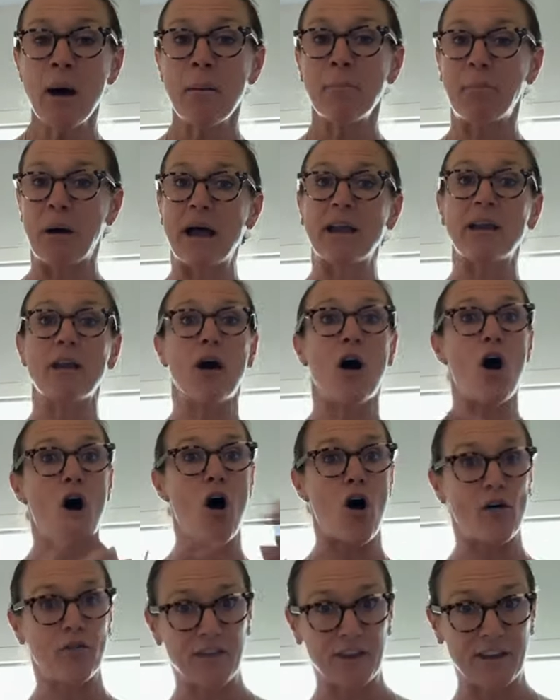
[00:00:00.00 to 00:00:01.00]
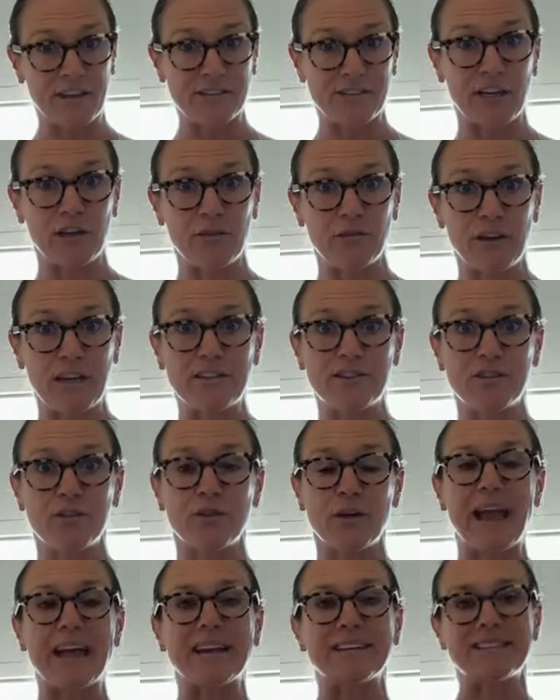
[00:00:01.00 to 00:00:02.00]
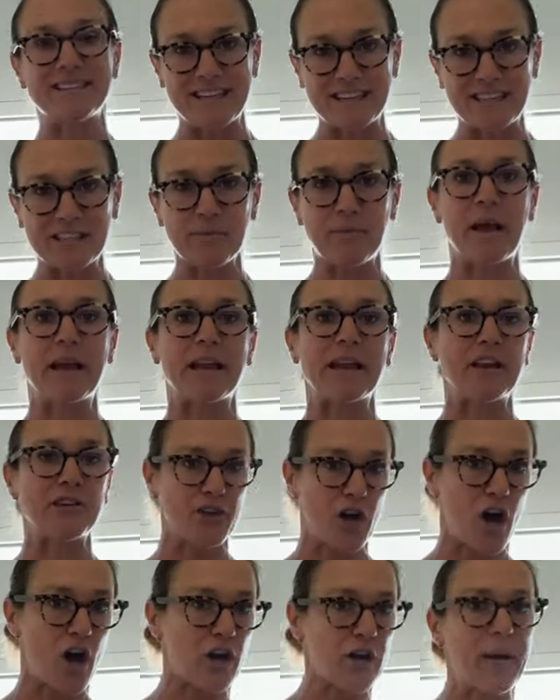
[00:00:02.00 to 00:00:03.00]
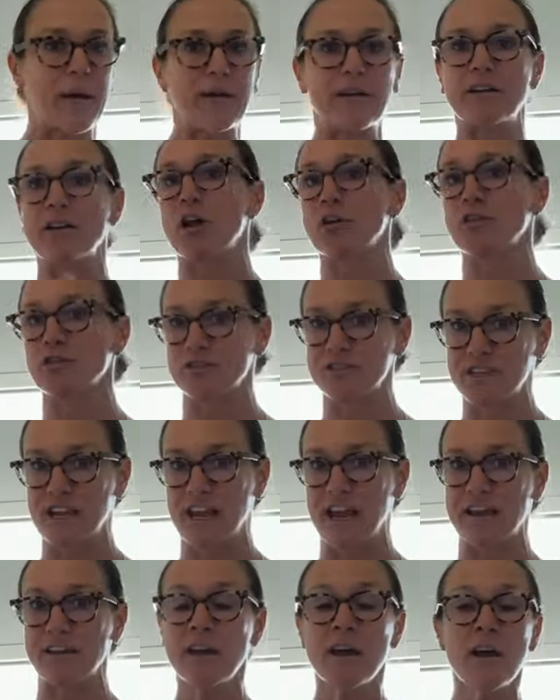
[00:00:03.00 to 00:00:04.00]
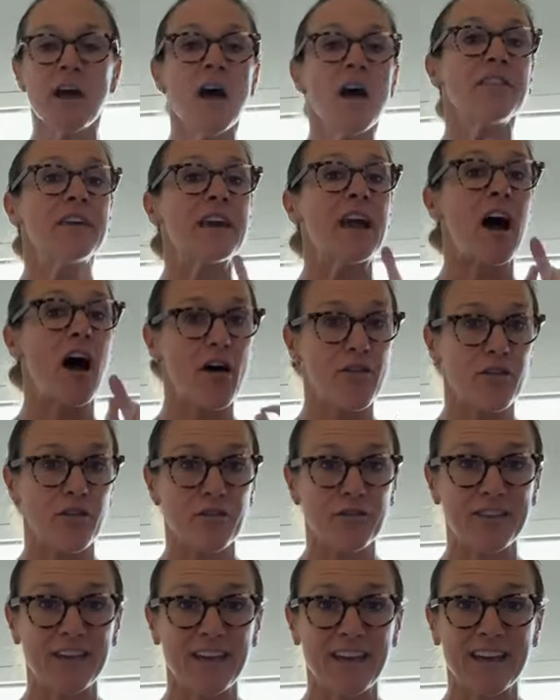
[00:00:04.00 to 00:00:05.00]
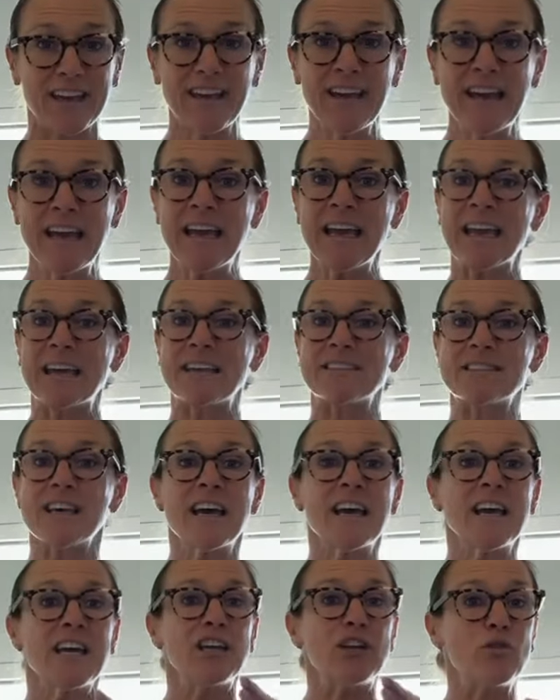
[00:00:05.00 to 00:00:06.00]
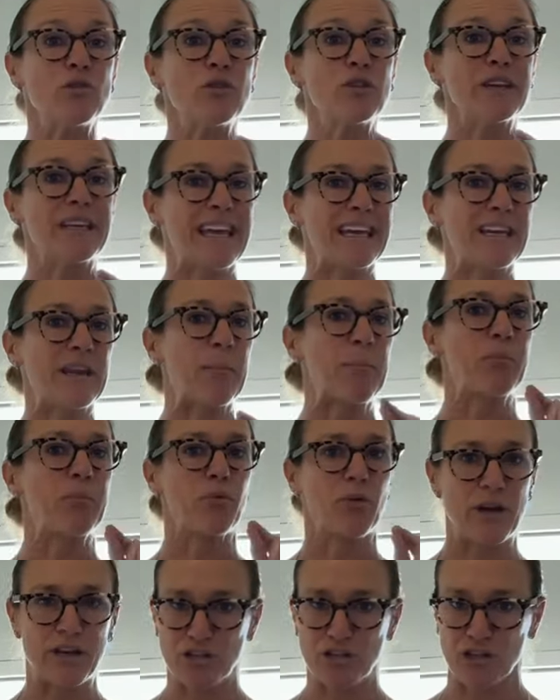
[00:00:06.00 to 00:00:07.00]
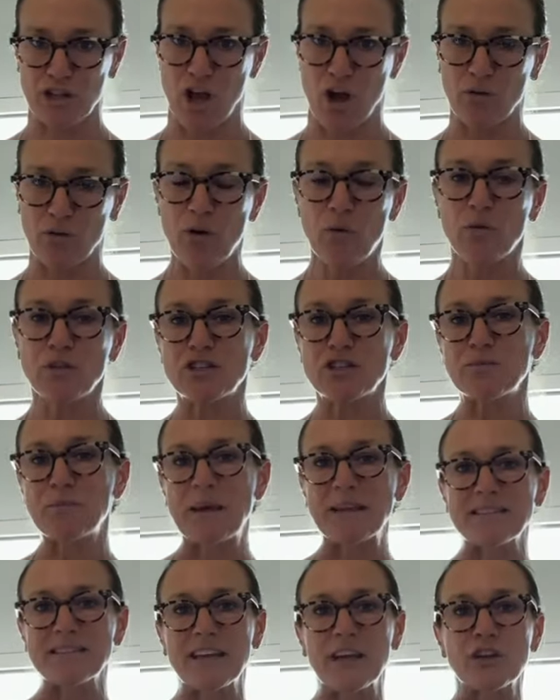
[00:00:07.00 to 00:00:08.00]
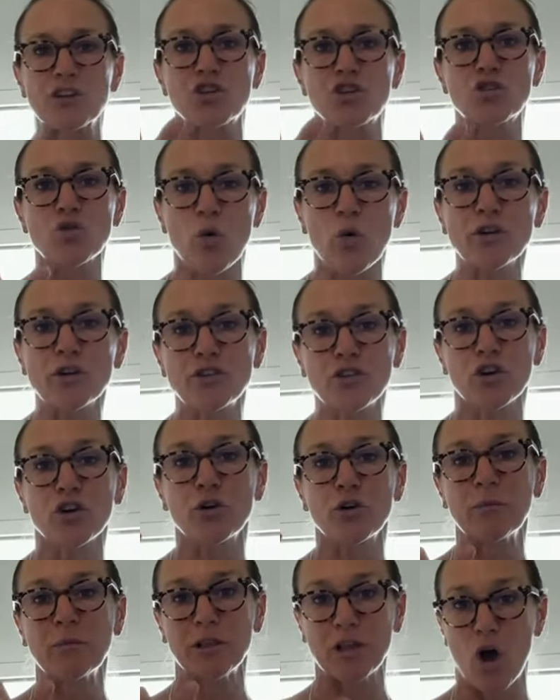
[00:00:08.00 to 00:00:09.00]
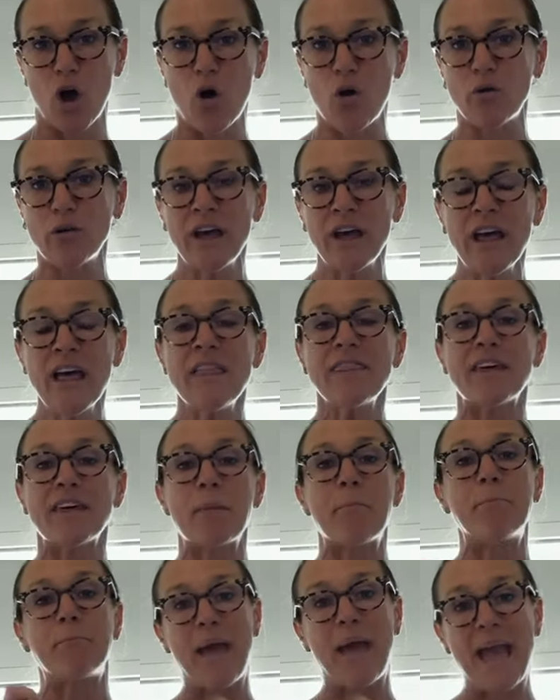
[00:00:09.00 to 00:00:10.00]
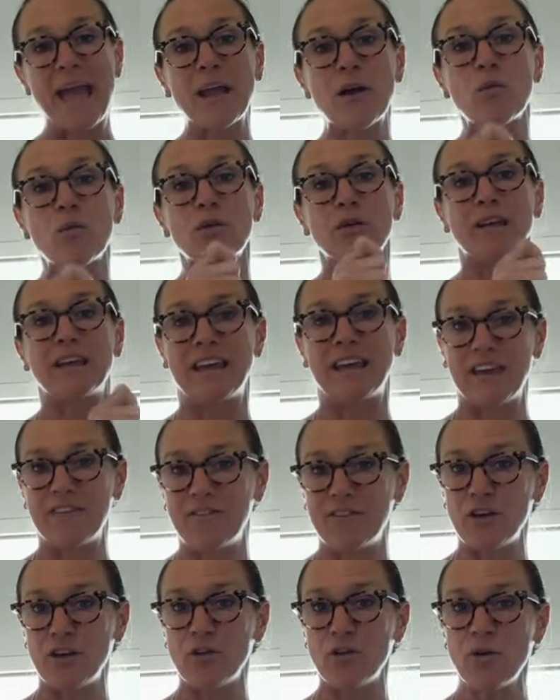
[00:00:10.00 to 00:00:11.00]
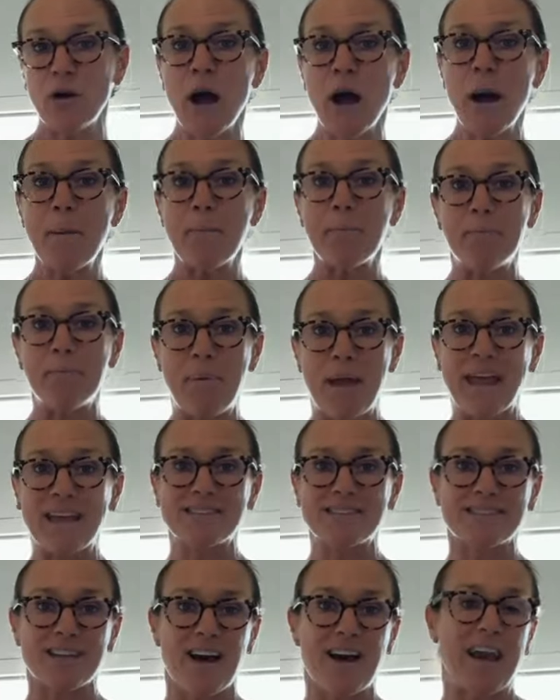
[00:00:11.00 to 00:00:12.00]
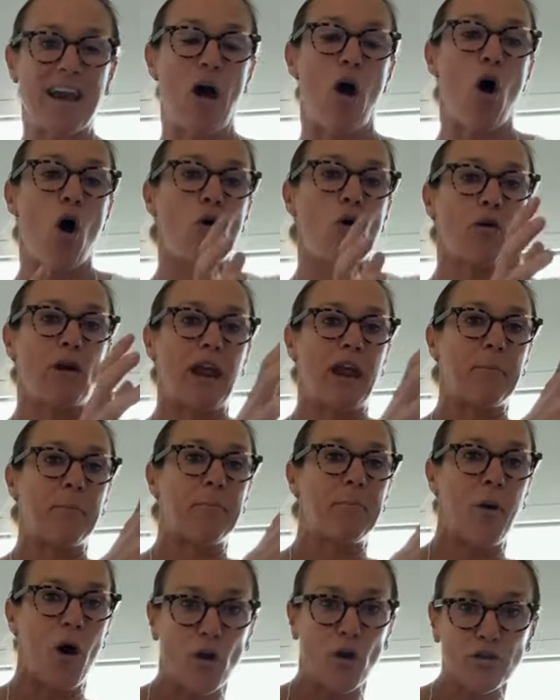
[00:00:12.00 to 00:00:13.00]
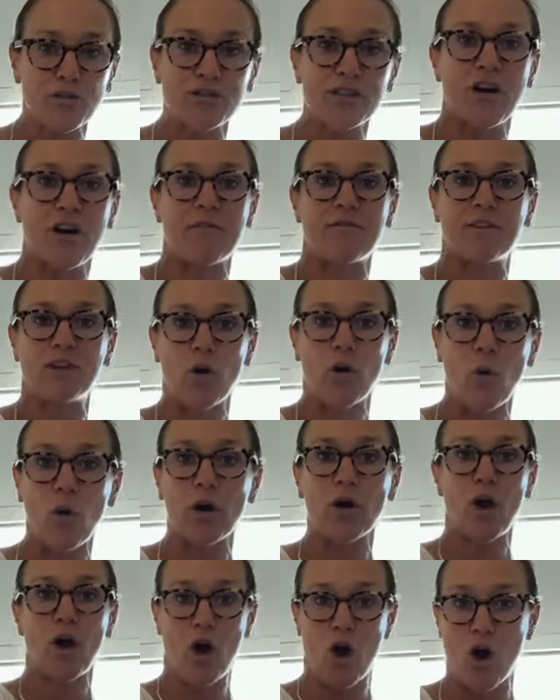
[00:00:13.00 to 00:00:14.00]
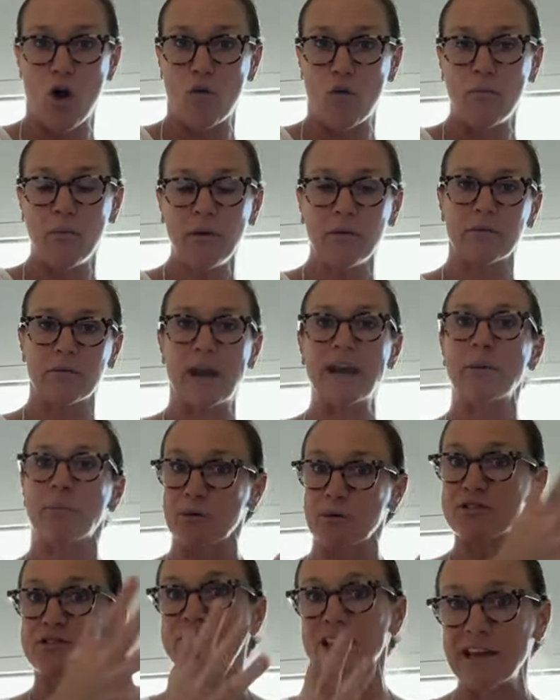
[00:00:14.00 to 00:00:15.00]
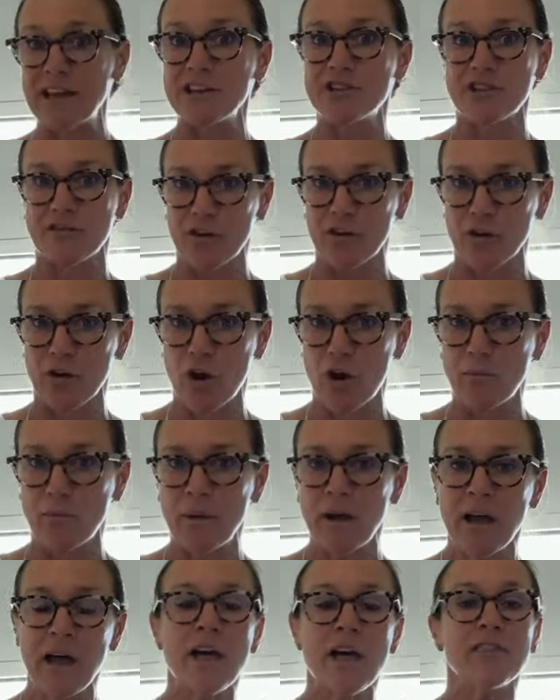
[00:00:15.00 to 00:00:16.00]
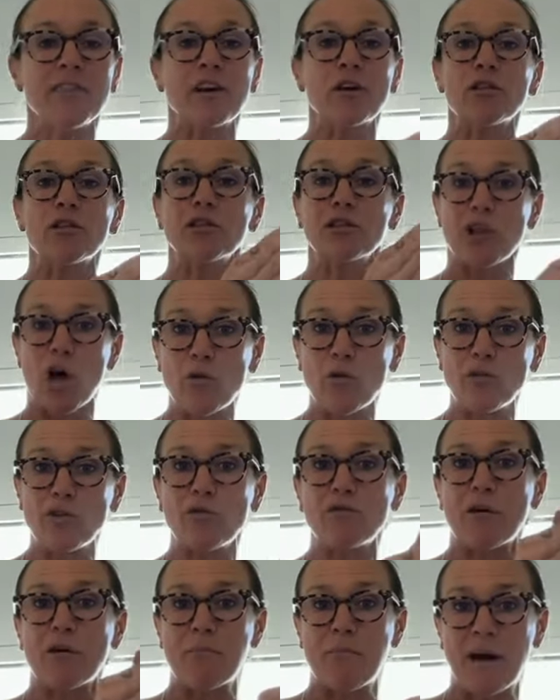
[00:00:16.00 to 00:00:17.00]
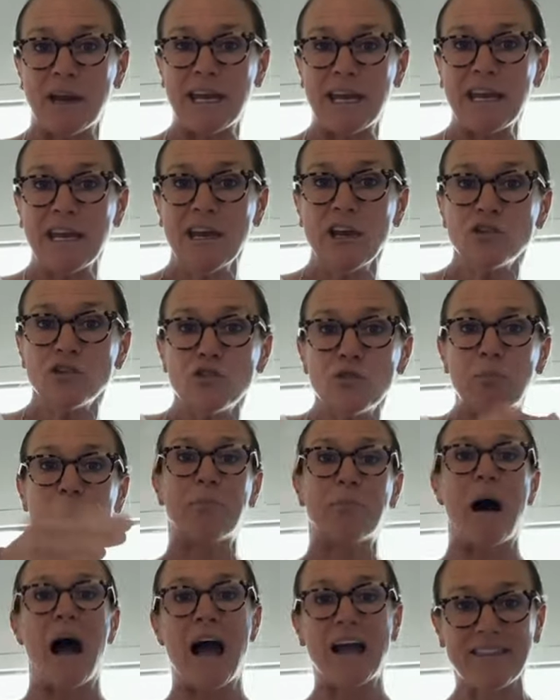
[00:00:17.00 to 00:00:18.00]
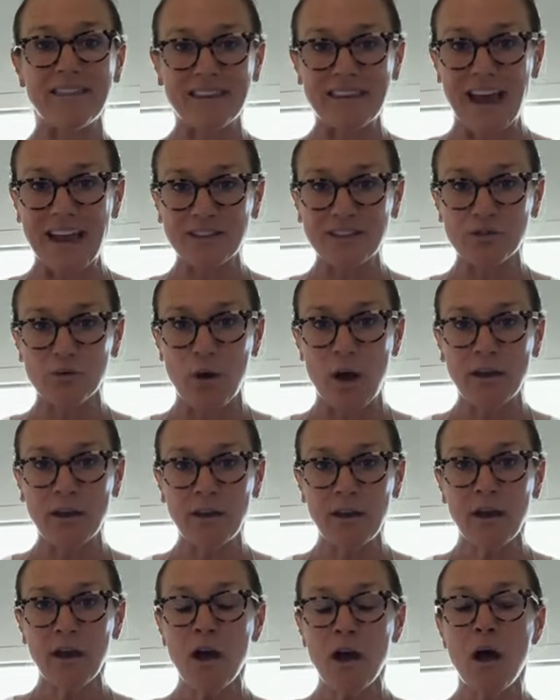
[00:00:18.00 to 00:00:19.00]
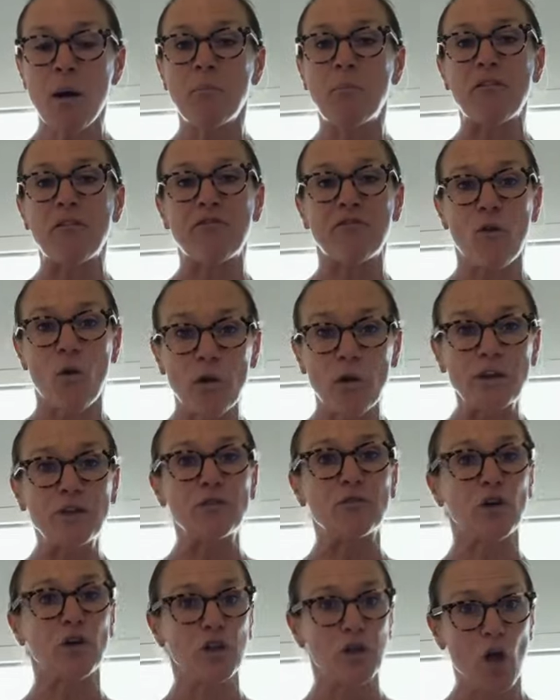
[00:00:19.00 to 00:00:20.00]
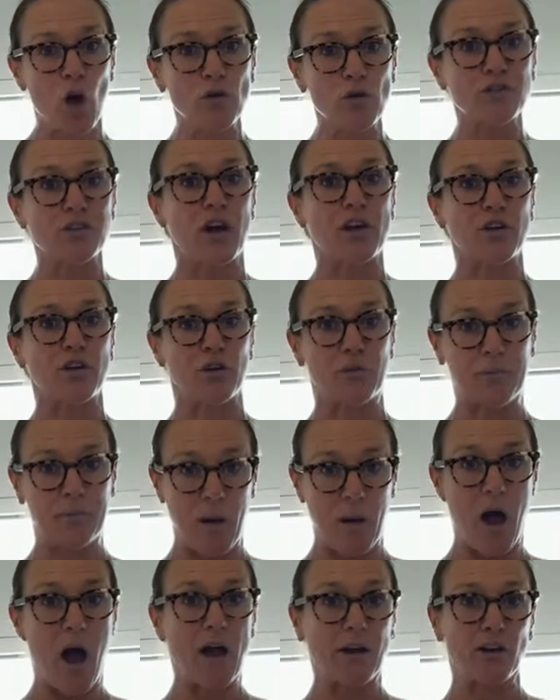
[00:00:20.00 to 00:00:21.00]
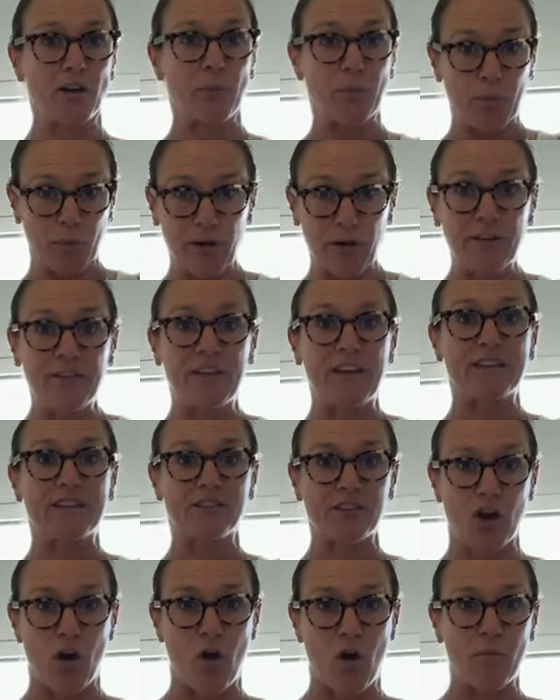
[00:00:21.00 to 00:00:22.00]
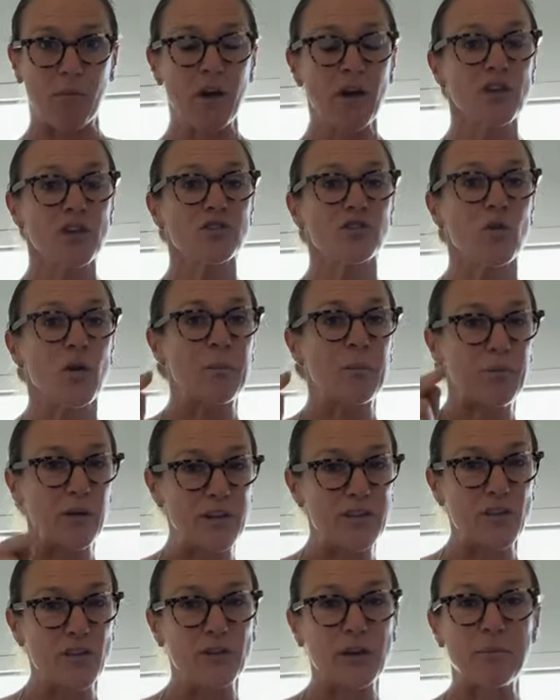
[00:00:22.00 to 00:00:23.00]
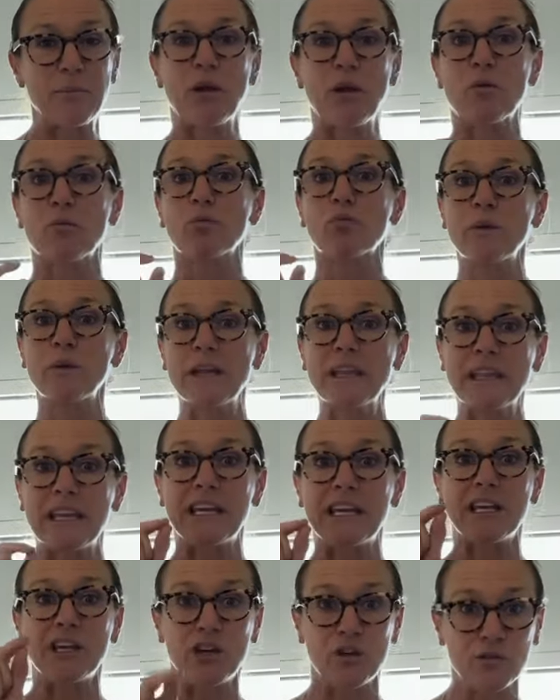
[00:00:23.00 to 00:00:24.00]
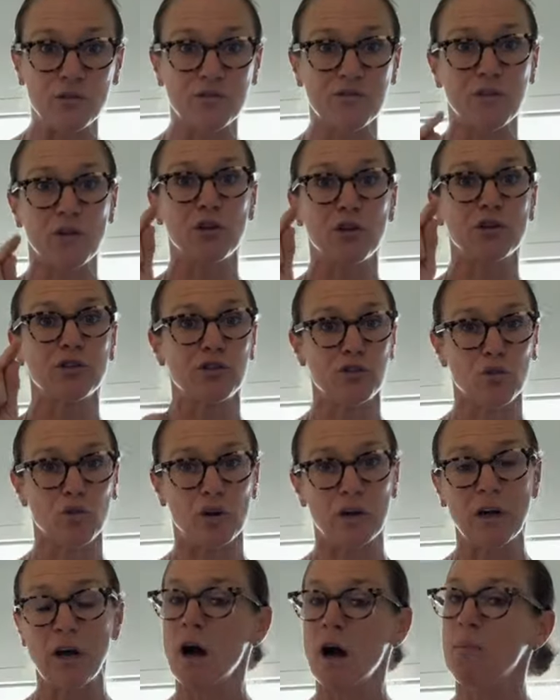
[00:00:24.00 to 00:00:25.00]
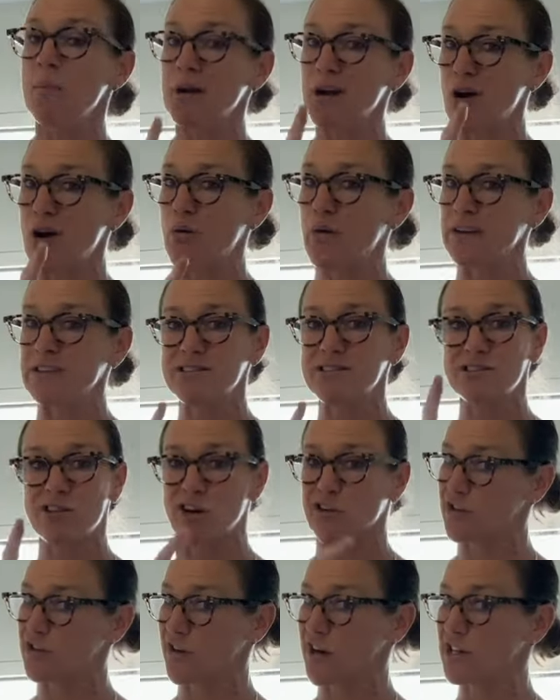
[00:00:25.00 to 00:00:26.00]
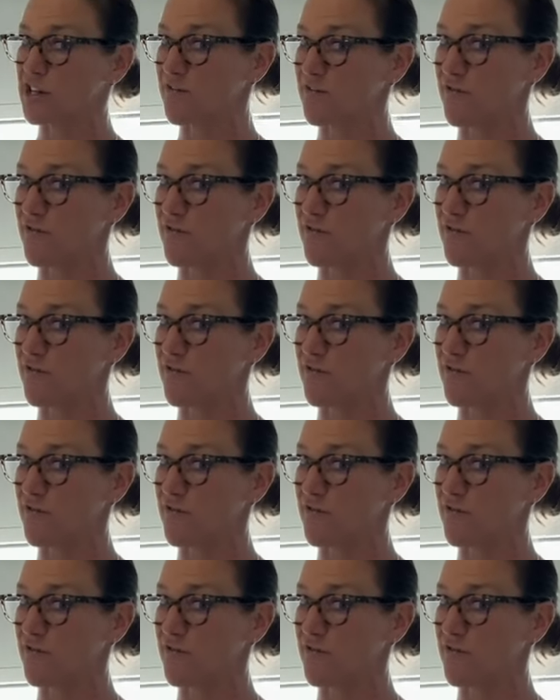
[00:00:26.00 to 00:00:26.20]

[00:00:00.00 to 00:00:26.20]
but all things that you need to anticipate and talk about and understand. The other thing is you could get a bridge loan, which is basically a short term loan that a bank will give you based on owning parts of your home, right? A percentage of your home. They'll loan you the money to buy the next one before you close on your on your previous home. So a bridge loan can be a really useful tool, but always talk to your agent